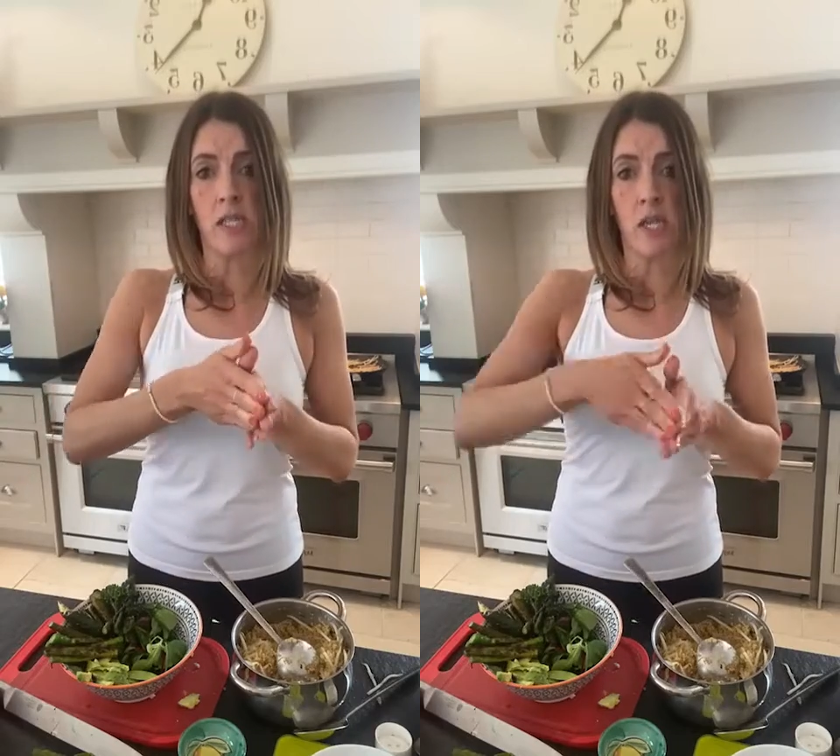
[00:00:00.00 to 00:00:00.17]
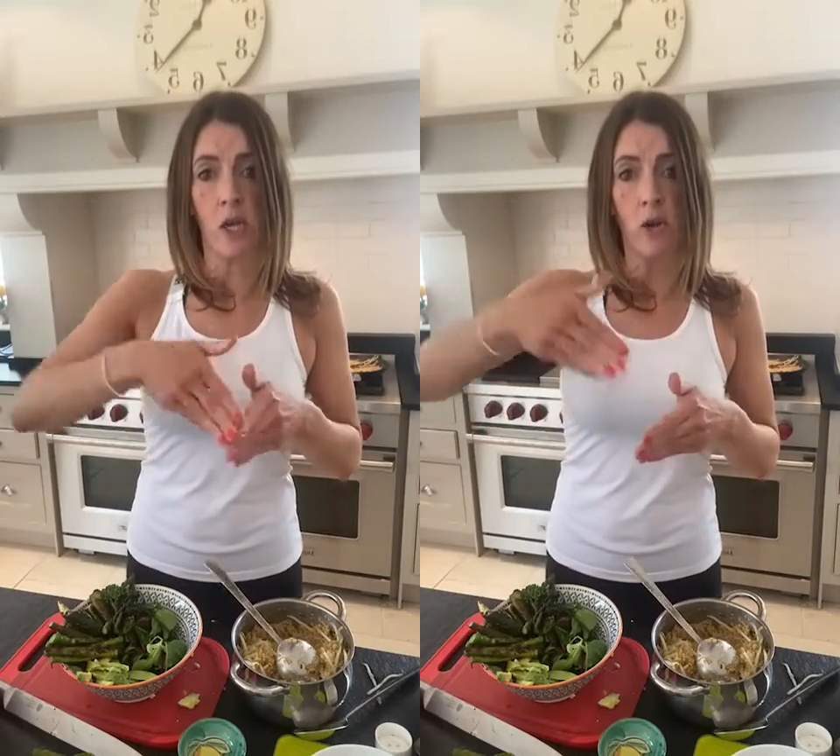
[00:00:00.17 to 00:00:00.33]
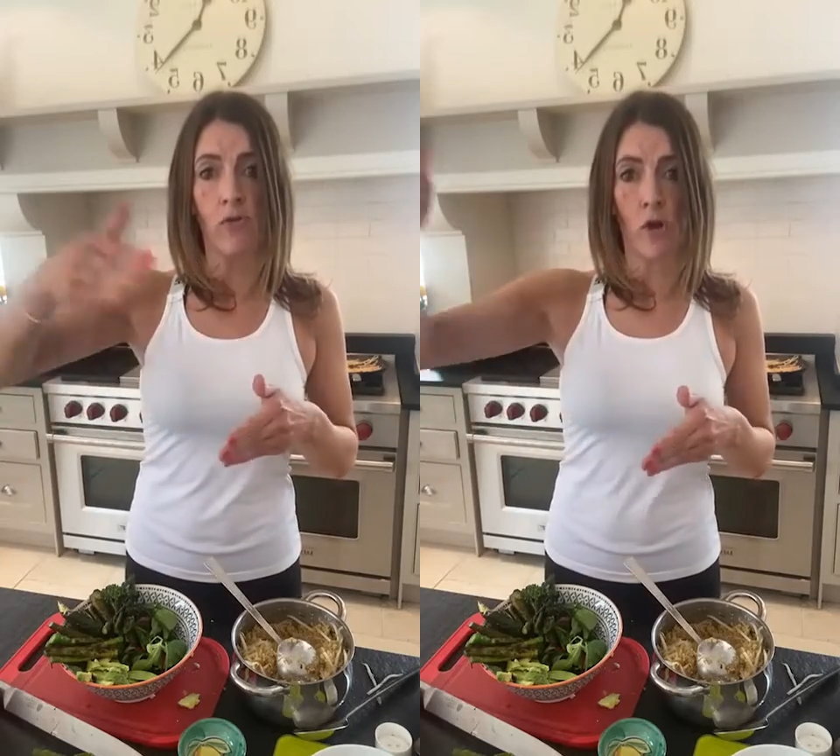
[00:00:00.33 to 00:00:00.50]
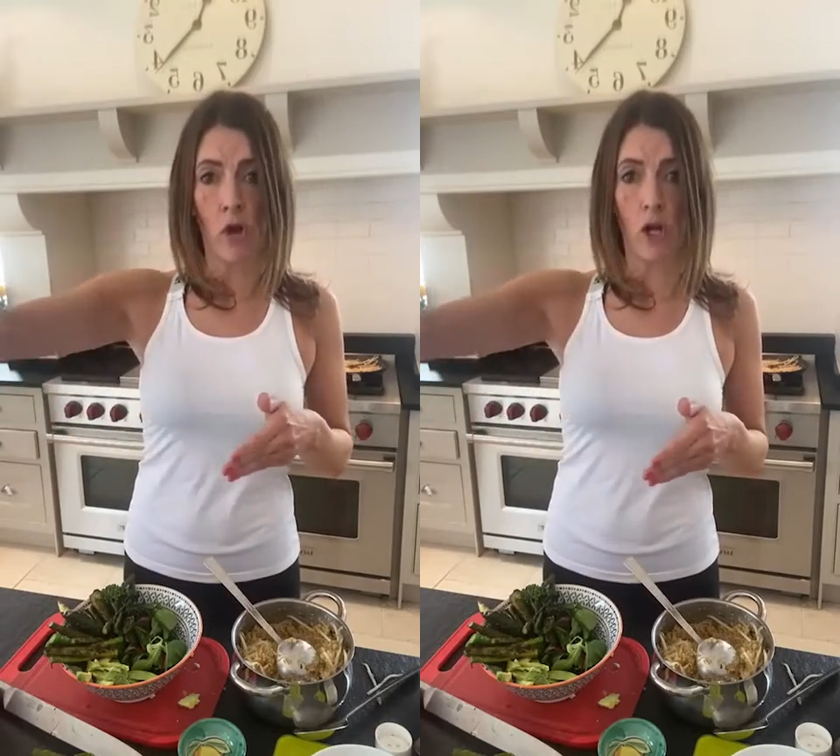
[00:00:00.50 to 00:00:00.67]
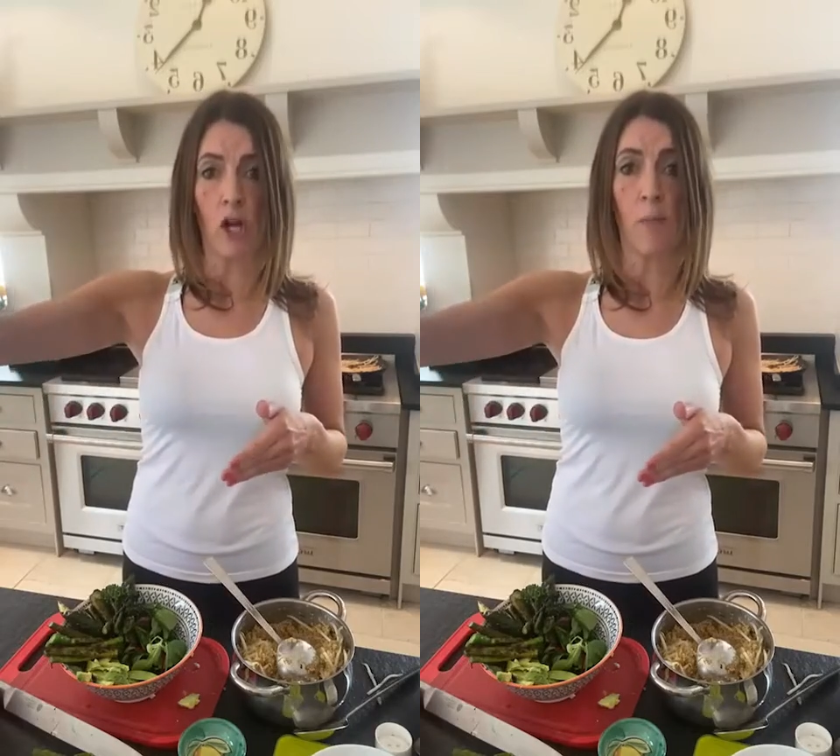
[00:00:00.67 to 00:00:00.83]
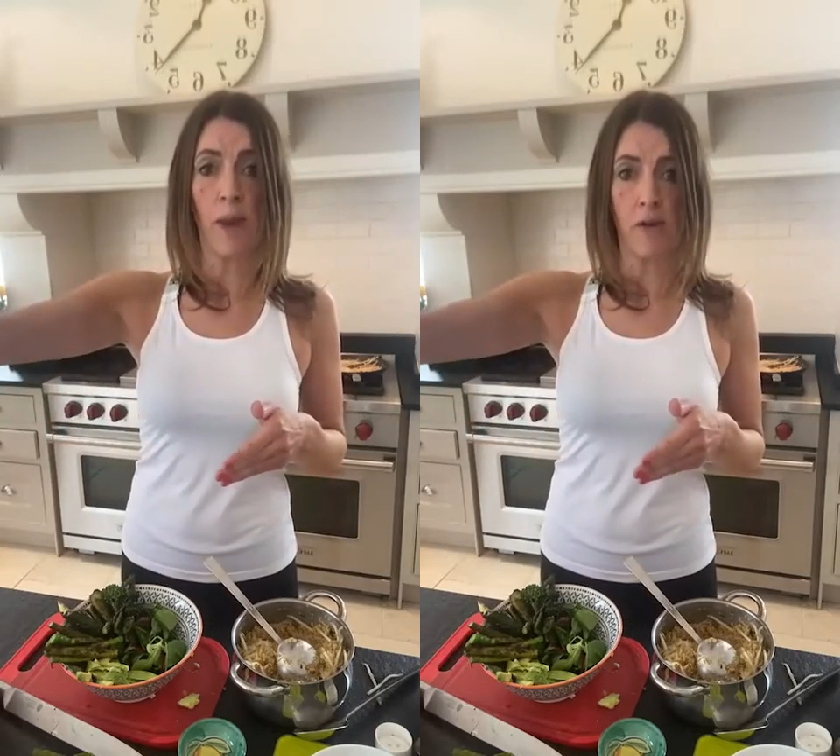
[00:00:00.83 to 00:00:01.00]
and then over a
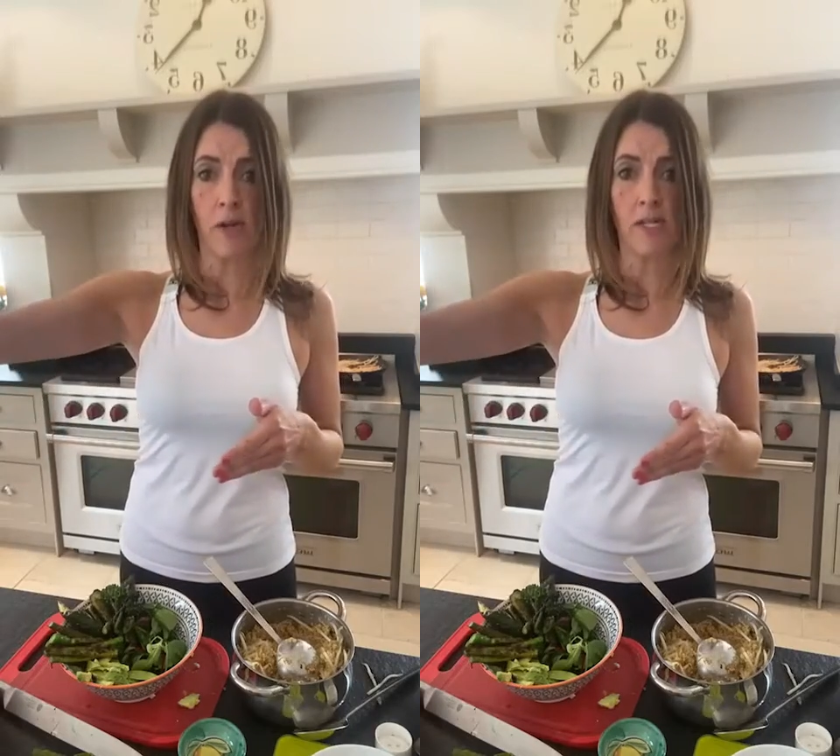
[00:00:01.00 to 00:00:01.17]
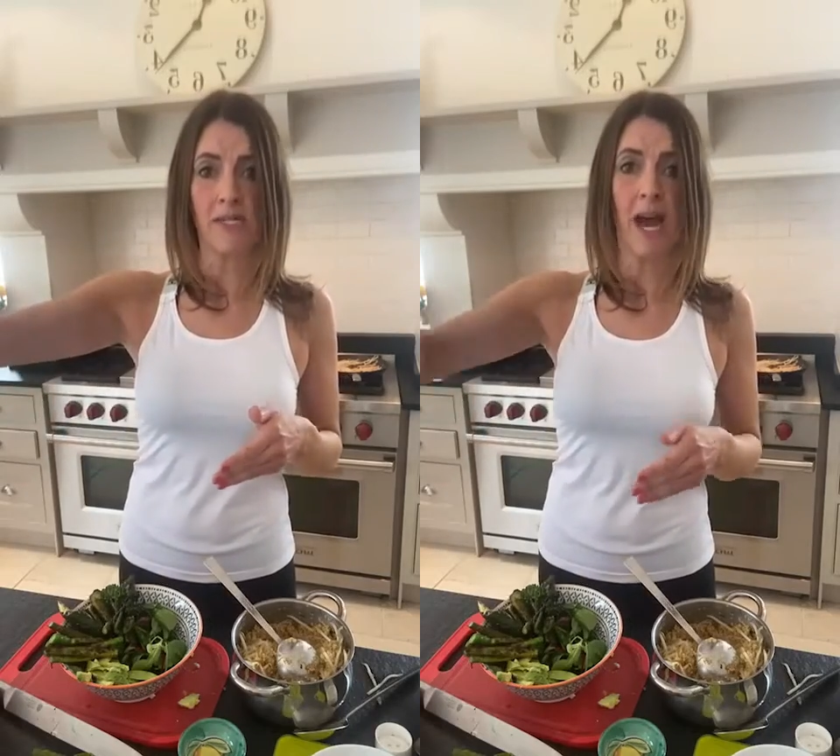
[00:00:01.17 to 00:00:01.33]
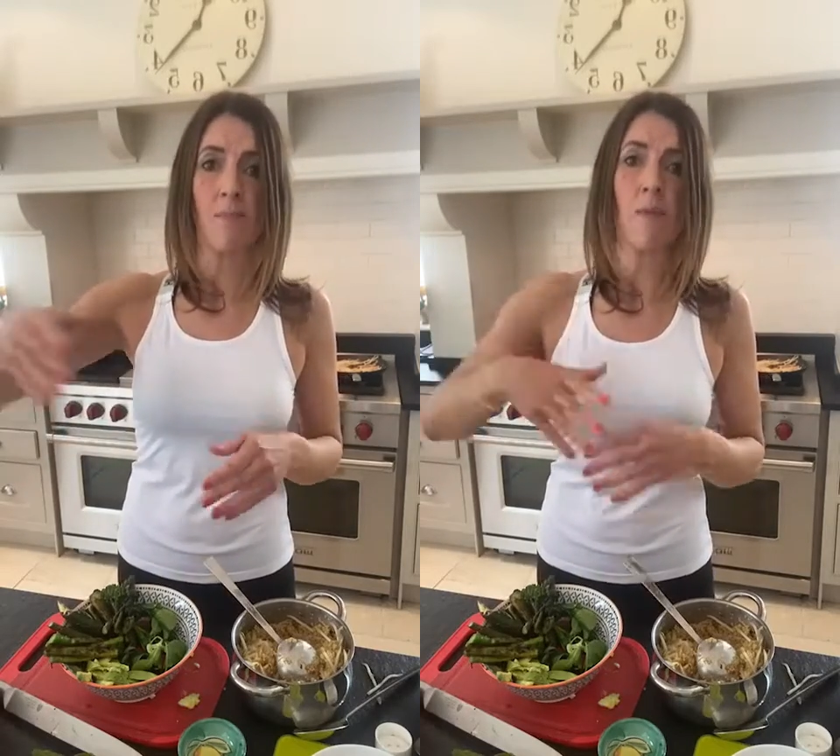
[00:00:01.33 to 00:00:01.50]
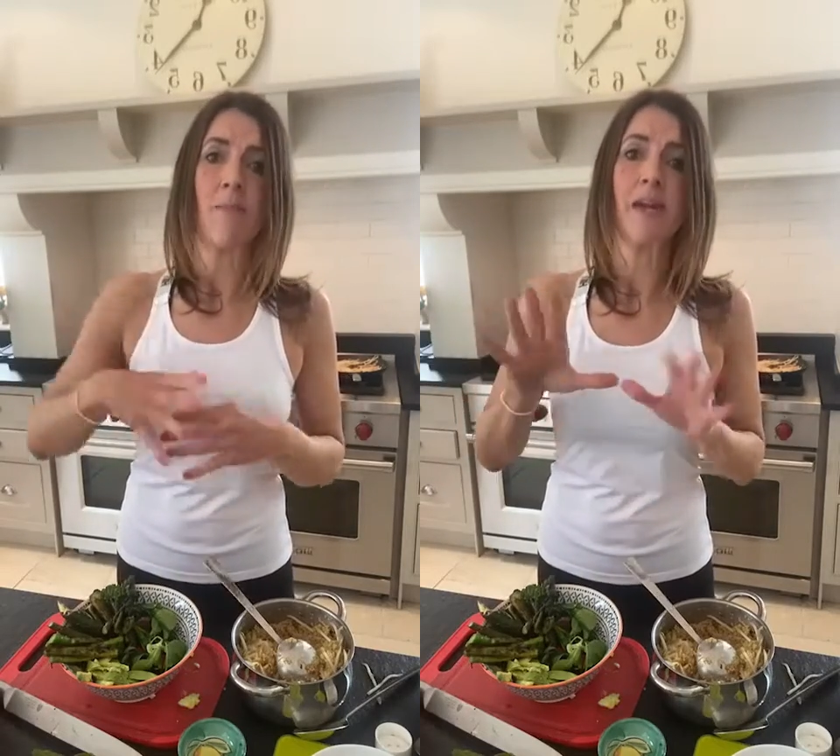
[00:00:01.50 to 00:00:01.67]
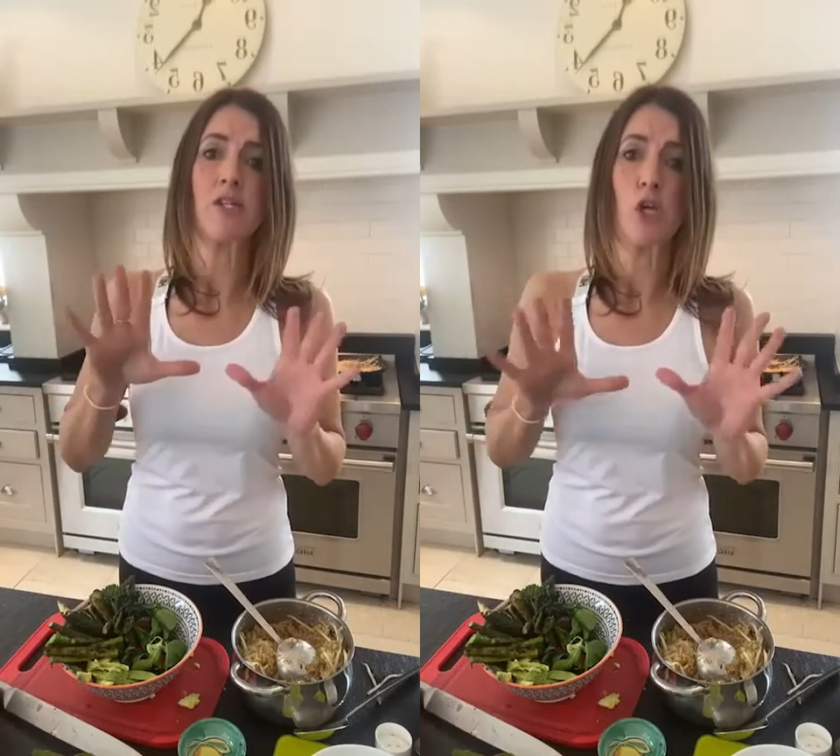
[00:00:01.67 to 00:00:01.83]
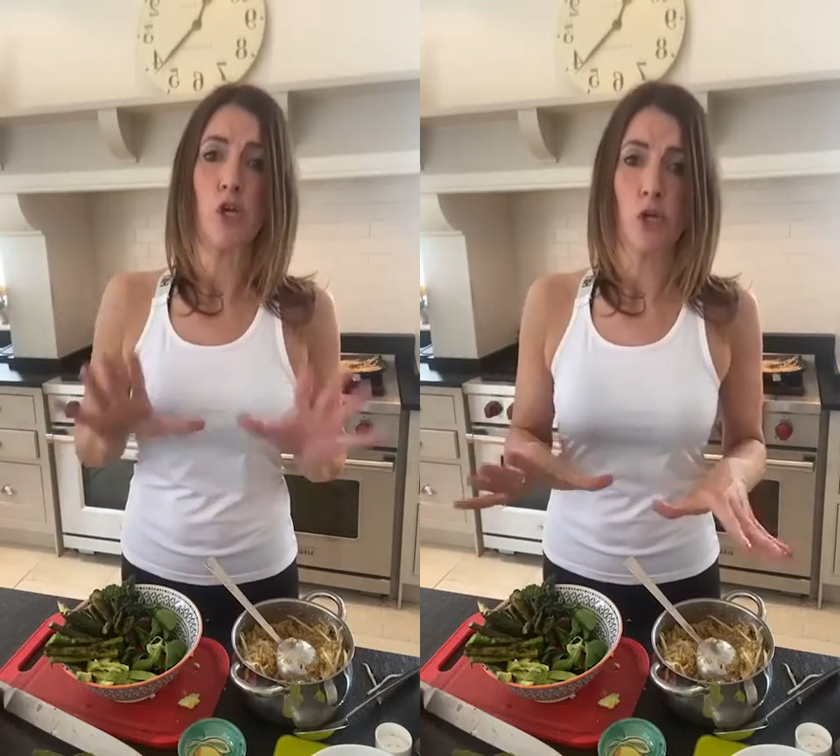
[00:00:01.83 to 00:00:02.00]
longer period of time, it
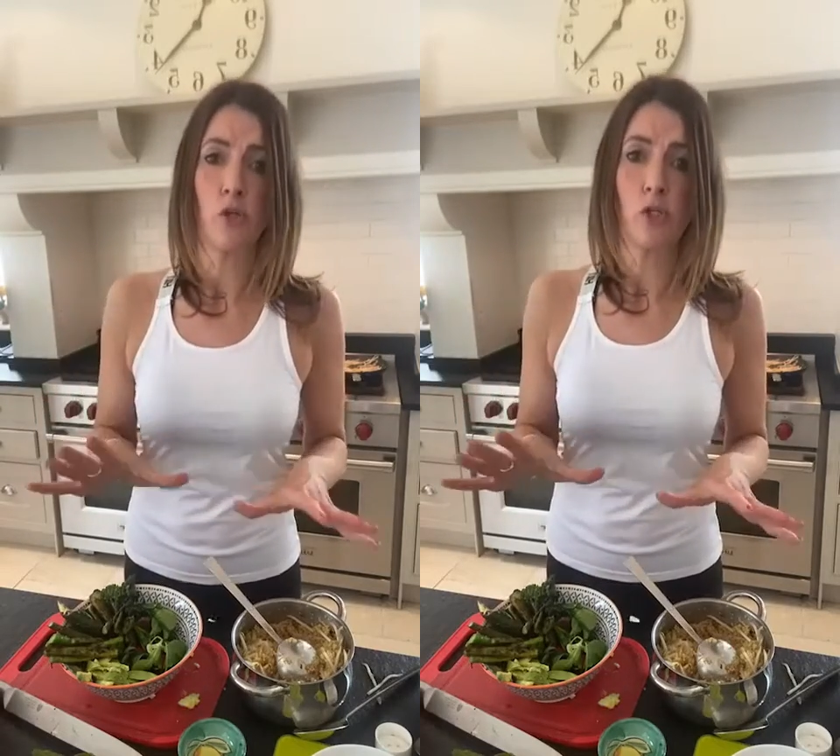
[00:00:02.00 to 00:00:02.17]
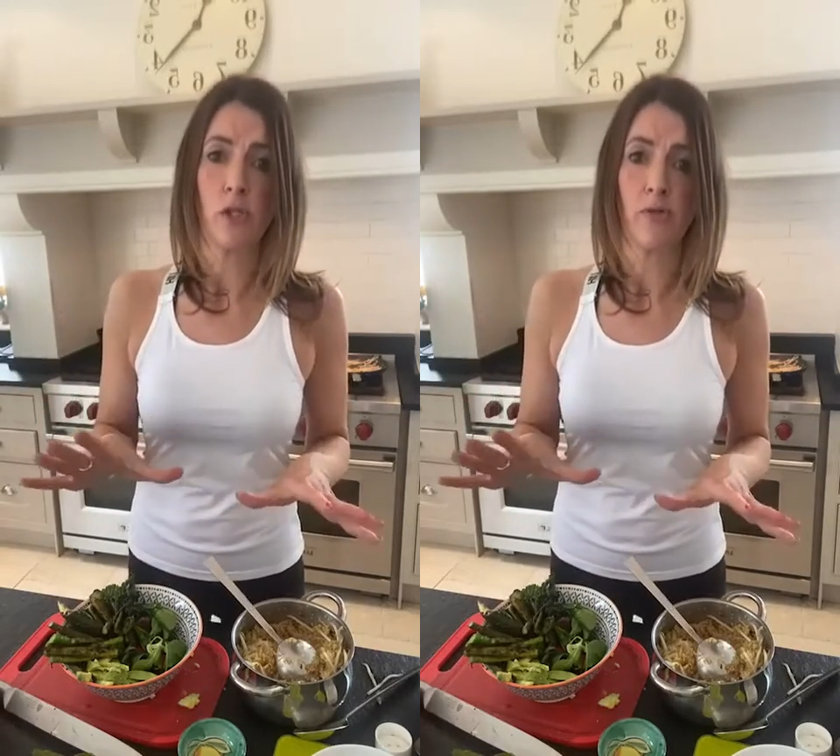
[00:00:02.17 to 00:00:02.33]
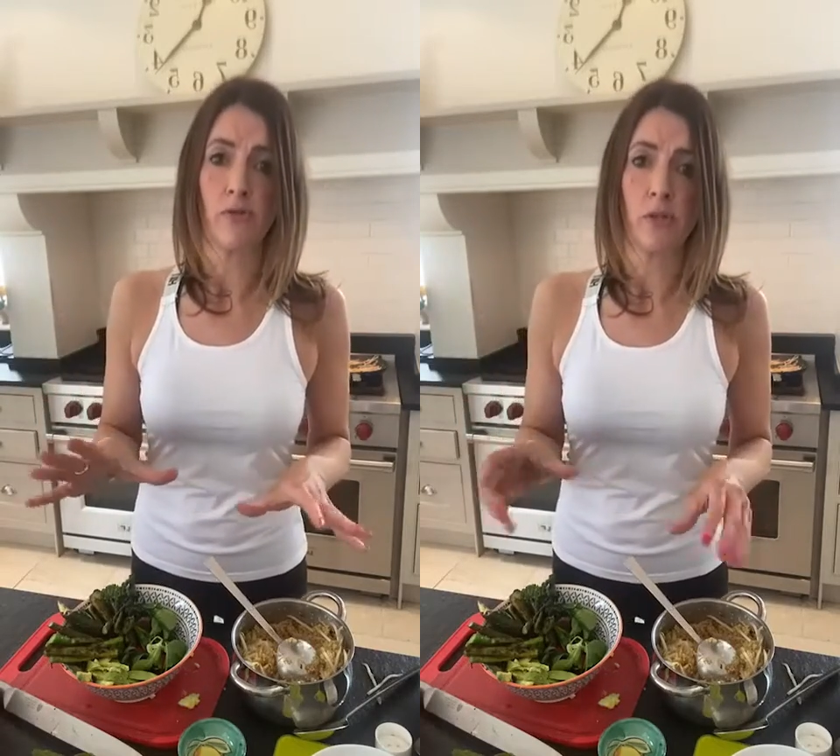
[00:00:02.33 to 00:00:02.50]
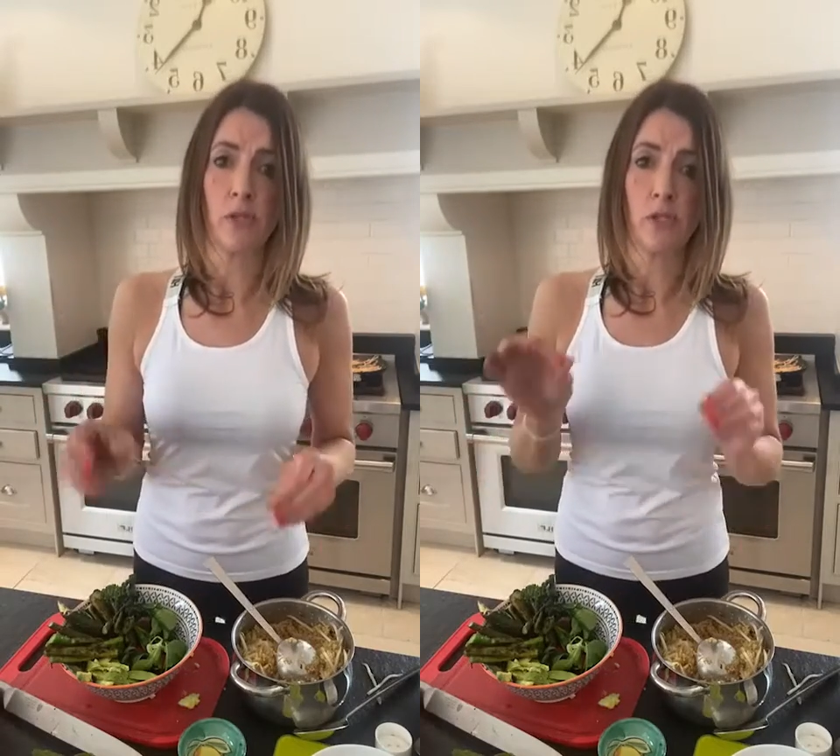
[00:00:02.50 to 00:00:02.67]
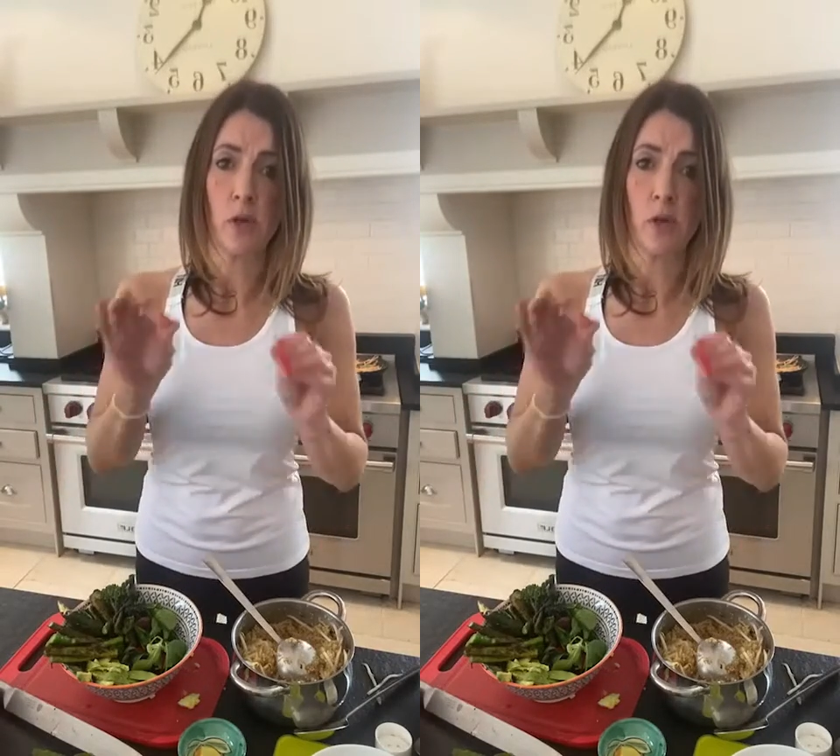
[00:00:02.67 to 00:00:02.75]
makes a huge difference.